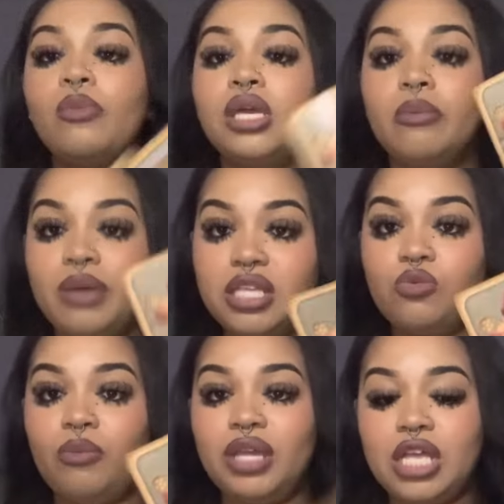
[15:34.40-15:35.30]
it be your best
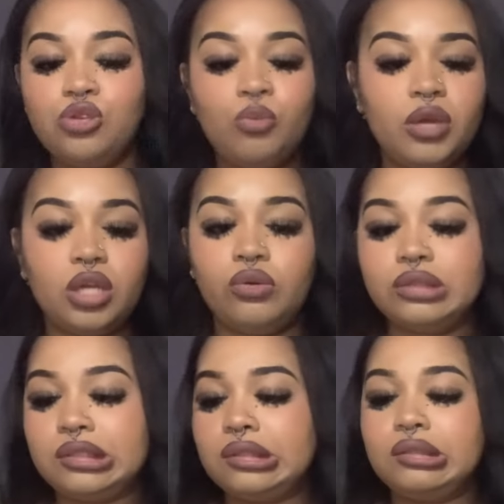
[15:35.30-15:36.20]
one. But yeah, Two Pentacles,
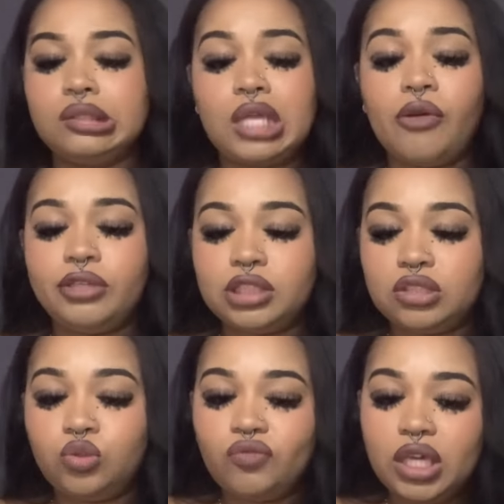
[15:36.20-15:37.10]
it's Aries is
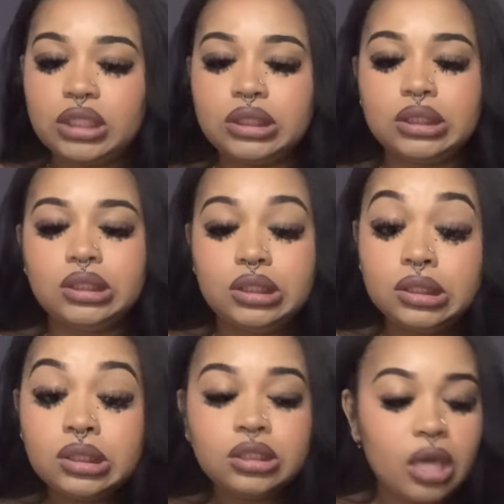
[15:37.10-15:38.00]
two-faced.
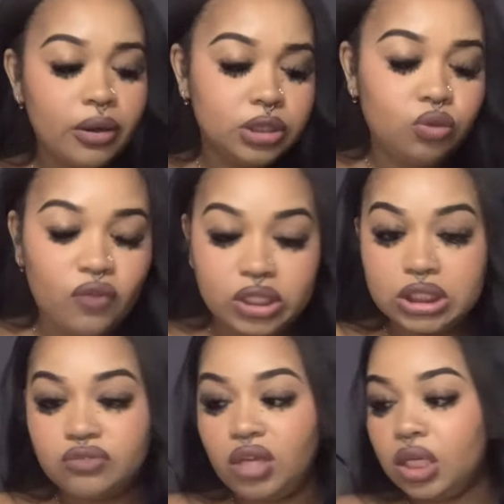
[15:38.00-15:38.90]
It's Aries two-faced
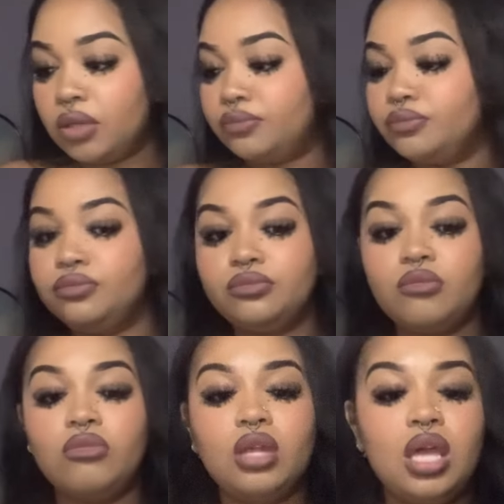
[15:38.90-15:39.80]
as fuck.
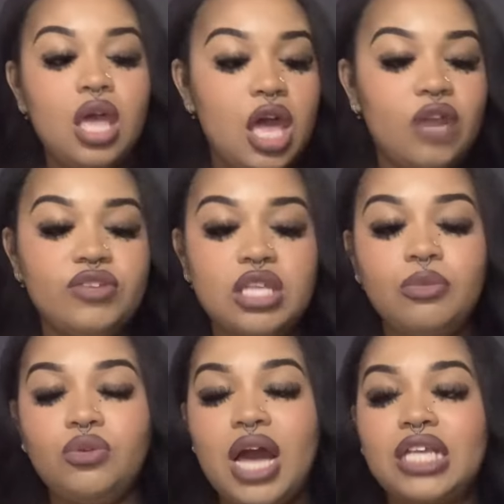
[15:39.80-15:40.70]
Now, for some of
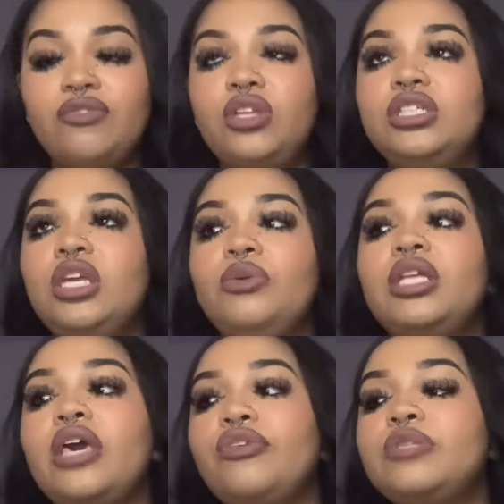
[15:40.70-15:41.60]
you guys, if you're dealing with
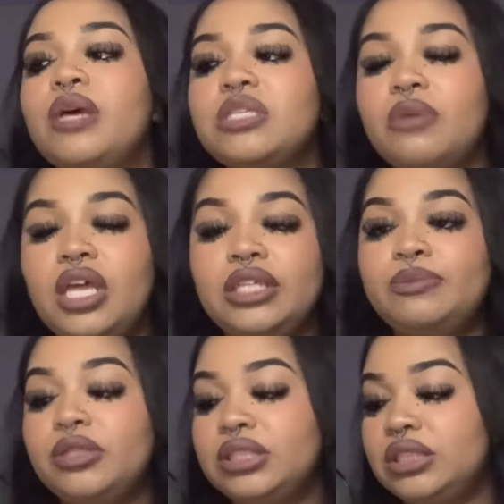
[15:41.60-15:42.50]
the Aries placement and this
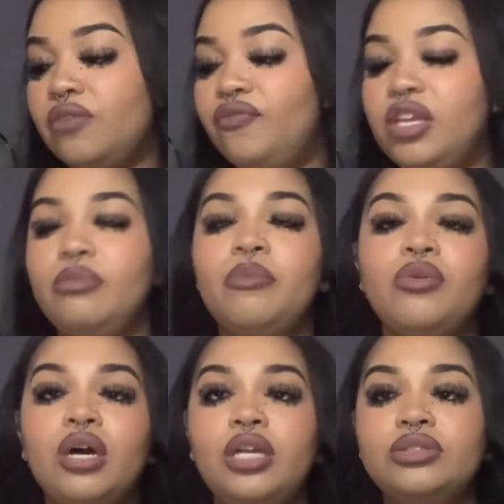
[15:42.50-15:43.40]
person is a family
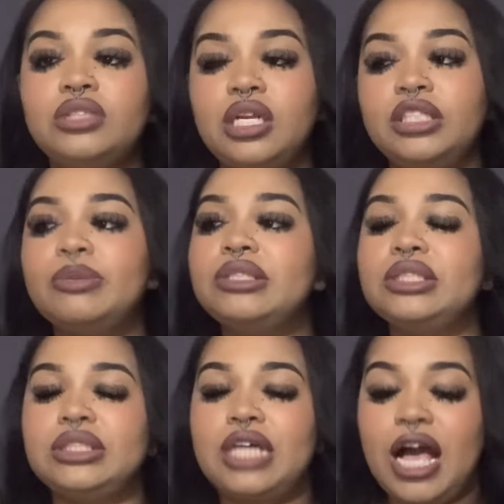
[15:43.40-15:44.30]
member, understand this person
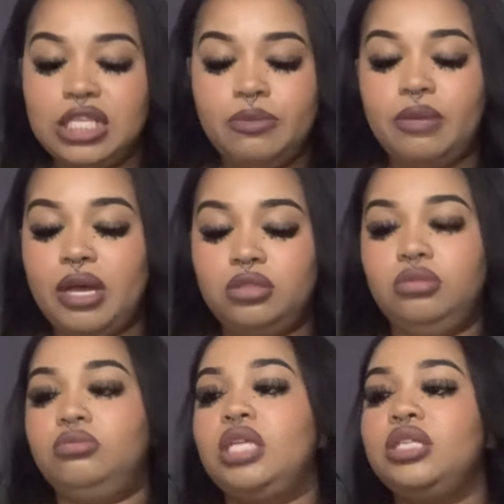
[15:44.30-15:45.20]
is gossiping about
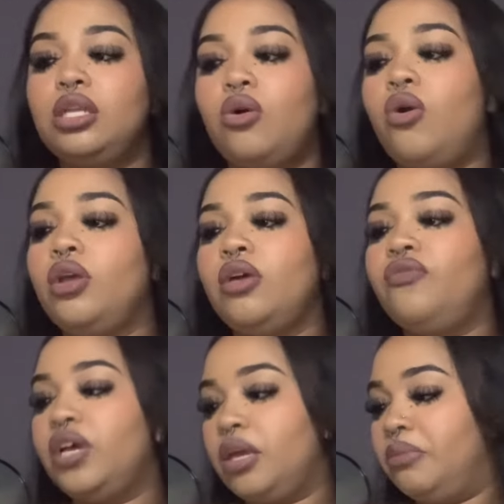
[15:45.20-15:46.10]
you. They telling all your
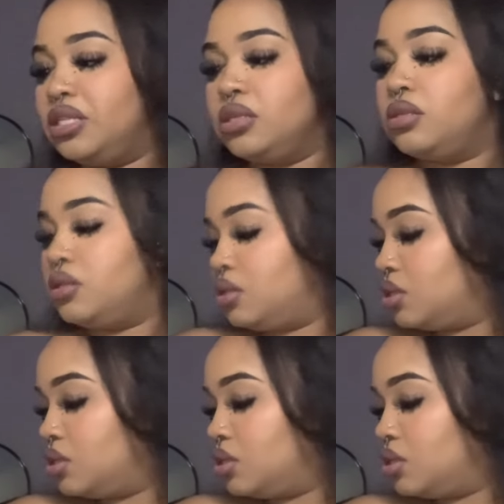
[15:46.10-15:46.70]
fucking business.